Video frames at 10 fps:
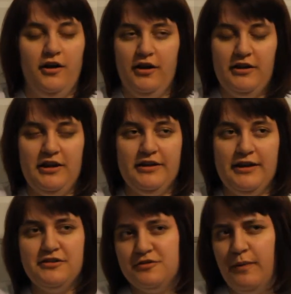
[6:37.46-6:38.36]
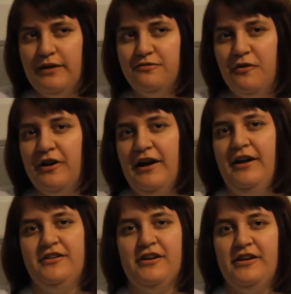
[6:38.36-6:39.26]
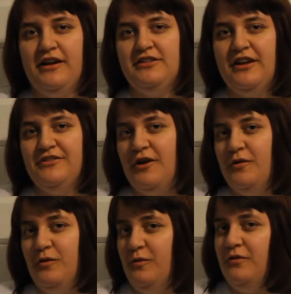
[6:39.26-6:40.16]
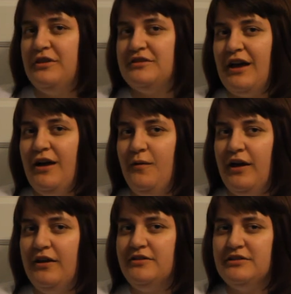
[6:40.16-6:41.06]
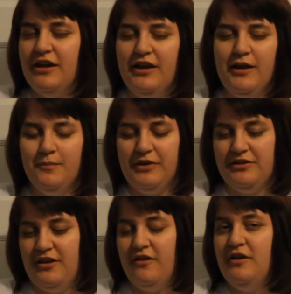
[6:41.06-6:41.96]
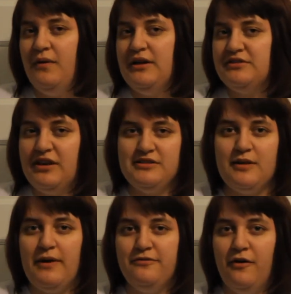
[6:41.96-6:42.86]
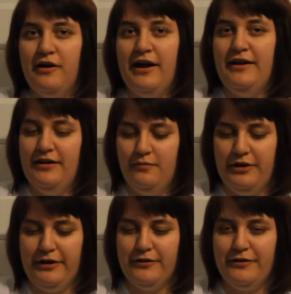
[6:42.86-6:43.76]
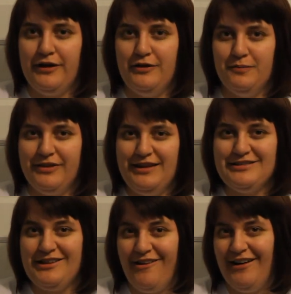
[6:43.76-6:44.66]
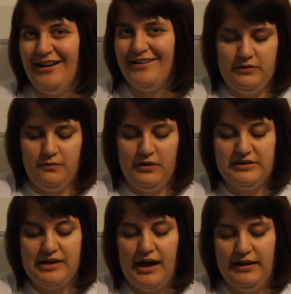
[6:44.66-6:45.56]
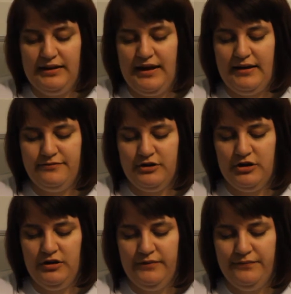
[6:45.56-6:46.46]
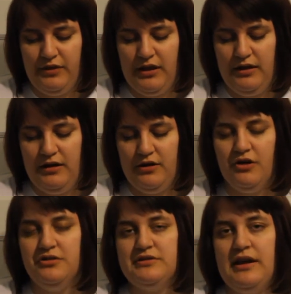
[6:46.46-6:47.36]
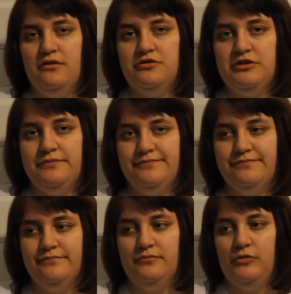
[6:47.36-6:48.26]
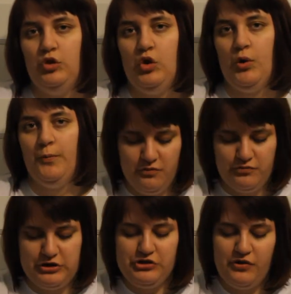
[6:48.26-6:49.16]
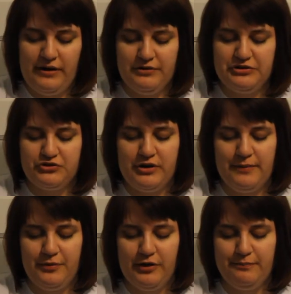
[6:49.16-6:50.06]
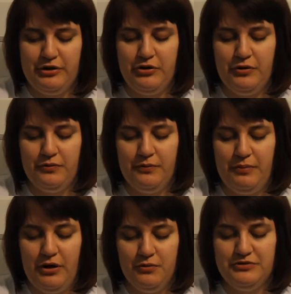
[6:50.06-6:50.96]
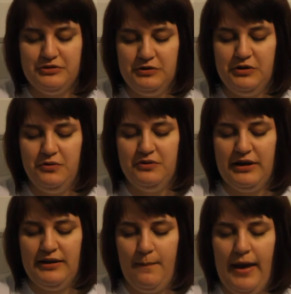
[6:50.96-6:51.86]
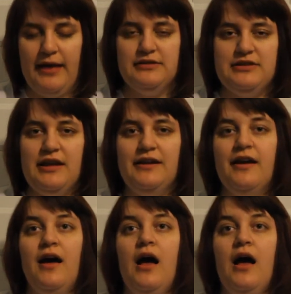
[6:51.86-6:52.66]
and he kissed my forehead, and I didn't know who this guy was, but there he was, kissing my forehead. I'm like, can you please not? Was I ever a Girl Scout? No. Would you ever strip or pose nude in a magazine?